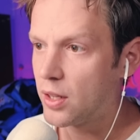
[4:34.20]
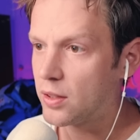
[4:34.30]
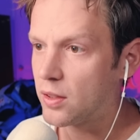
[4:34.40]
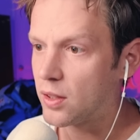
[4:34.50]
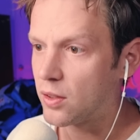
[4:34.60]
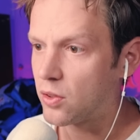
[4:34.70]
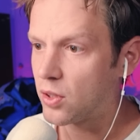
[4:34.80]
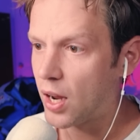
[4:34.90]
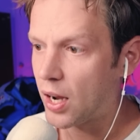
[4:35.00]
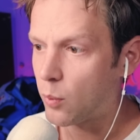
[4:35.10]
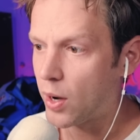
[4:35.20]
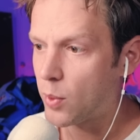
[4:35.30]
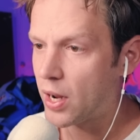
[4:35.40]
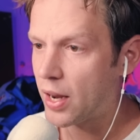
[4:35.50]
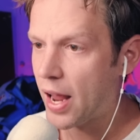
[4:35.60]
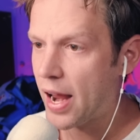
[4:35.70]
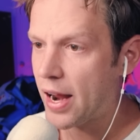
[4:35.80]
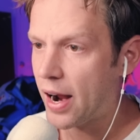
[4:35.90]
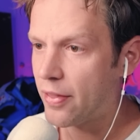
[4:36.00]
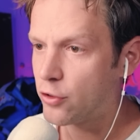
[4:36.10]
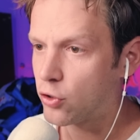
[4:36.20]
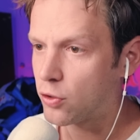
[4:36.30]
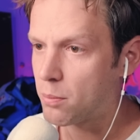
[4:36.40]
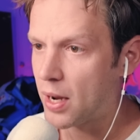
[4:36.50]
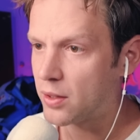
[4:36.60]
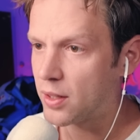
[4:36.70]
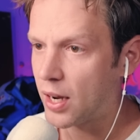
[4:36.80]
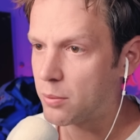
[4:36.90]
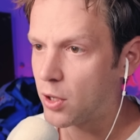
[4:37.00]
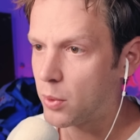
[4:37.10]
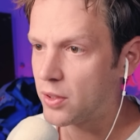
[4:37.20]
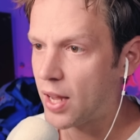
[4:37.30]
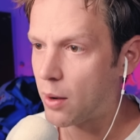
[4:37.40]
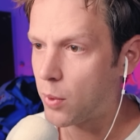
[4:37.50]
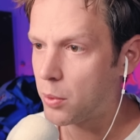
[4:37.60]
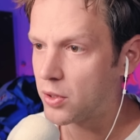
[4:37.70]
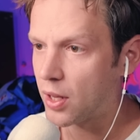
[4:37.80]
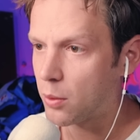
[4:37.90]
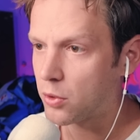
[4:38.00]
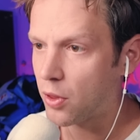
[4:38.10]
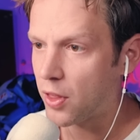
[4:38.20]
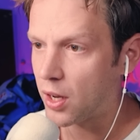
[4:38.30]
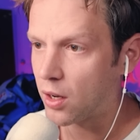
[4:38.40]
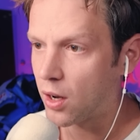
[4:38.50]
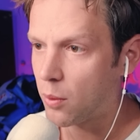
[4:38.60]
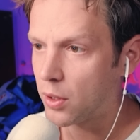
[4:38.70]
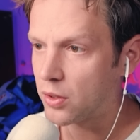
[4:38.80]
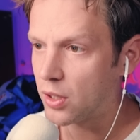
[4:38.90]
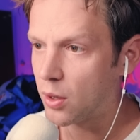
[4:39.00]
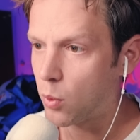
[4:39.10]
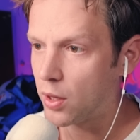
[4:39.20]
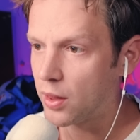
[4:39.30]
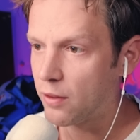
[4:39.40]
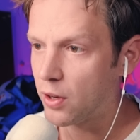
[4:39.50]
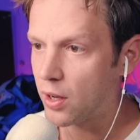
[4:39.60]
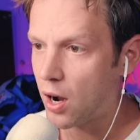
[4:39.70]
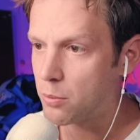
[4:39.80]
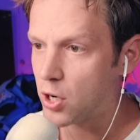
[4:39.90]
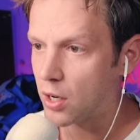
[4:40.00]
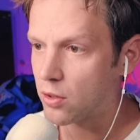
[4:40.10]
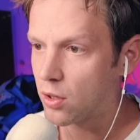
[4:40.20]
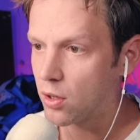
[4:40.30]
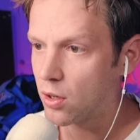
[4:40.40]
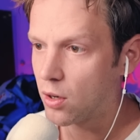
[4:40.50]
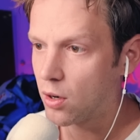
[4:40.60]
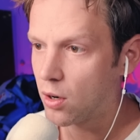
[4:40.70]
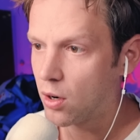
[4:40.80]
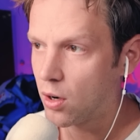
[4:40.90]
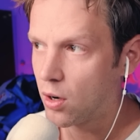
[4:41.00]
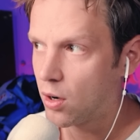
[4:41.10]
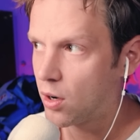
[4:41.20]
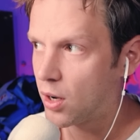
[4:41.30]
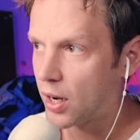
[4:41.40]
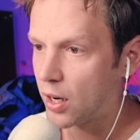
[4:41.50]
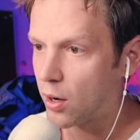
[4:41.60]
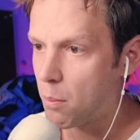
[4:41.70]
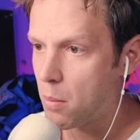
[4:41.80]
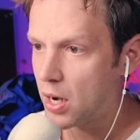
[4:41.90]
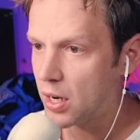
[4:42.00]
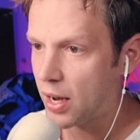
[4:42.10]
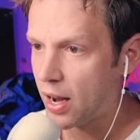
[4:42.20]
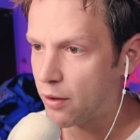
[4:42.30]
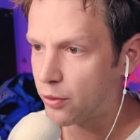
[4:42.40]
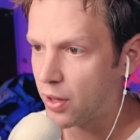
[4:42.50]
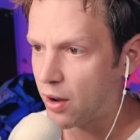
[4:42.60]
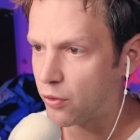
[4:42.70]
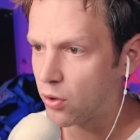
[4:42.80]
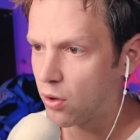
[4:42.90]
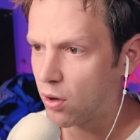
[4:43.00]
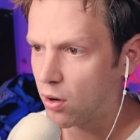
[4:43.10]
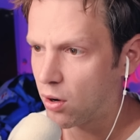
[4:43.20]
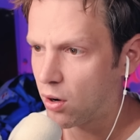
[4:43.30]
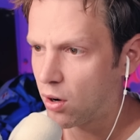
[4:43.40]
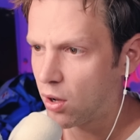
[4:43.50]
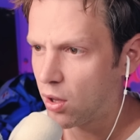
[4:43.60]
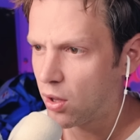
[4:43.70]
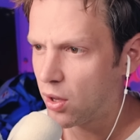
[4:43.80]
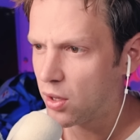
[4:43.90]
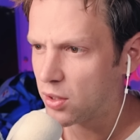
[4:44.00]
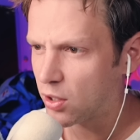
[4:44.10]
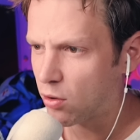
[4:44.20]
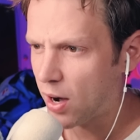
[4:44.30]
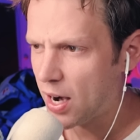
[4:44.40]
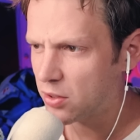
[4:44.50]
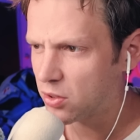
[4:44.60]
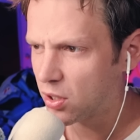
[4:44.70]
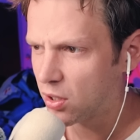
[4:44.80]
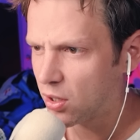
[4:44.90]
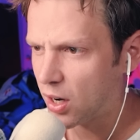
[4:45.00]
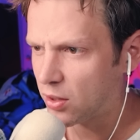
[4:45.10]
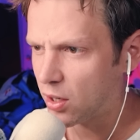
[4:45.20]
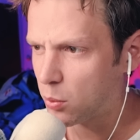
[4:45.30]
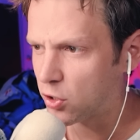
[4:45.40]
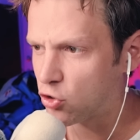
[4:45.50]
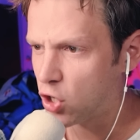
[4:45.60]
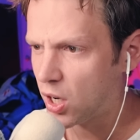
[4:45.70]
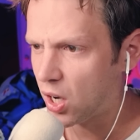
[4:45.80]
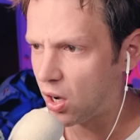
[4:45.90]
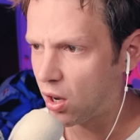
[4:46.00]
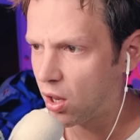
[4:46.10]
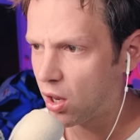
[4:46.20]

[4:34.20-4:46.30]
This is insane. Wait, we got AI that just makes games. Now, what is that? What was that? That was a thing. I want to see a one living object. I got a minute and a half left. Is it grass? I thought it was a chicken.